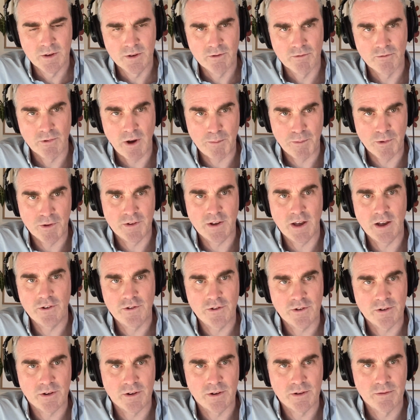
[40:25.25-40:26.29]

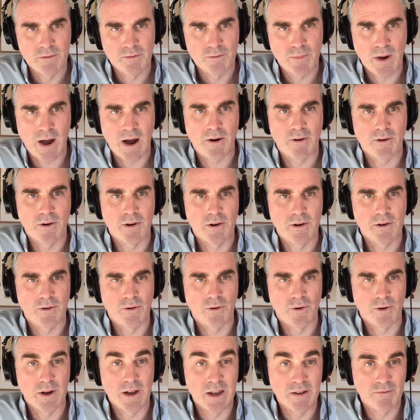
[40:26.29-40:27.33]
reputational power
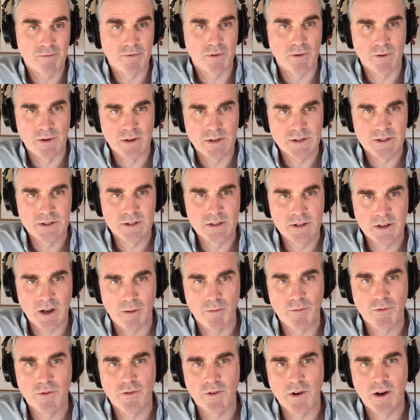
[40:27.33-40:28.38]
or influence
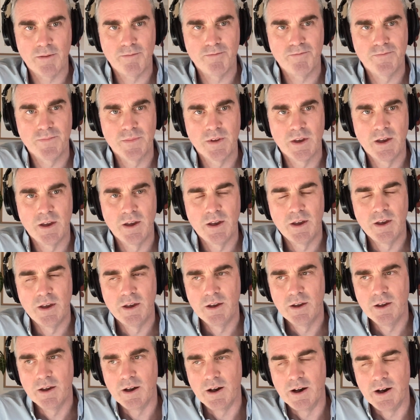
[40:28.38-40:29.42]
comes from.
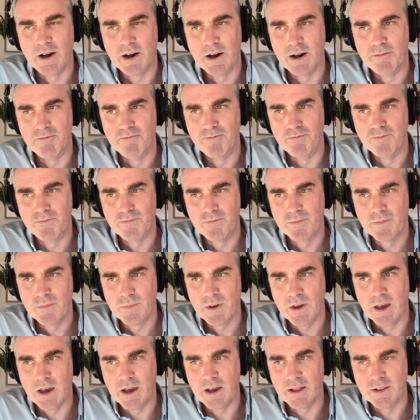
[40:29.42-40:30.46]
Um,
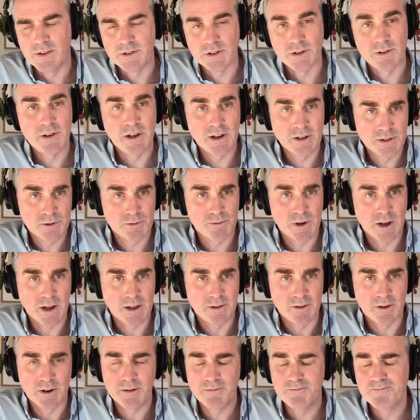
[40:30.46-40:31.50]
and so here's the way I
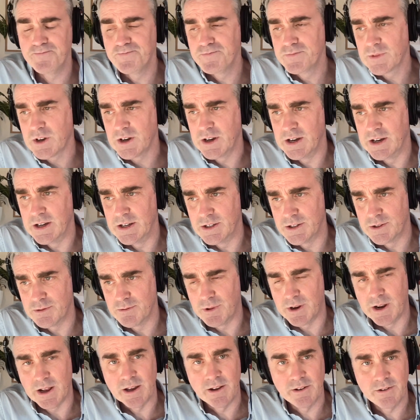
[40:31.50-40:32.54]
do it: is
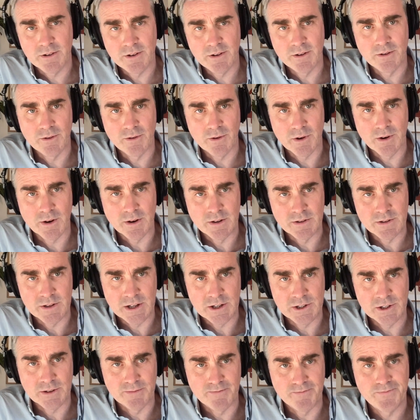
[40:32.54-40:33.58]
when I enter an
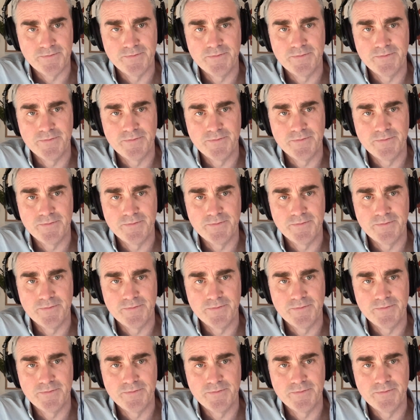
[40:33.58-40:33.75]
organization,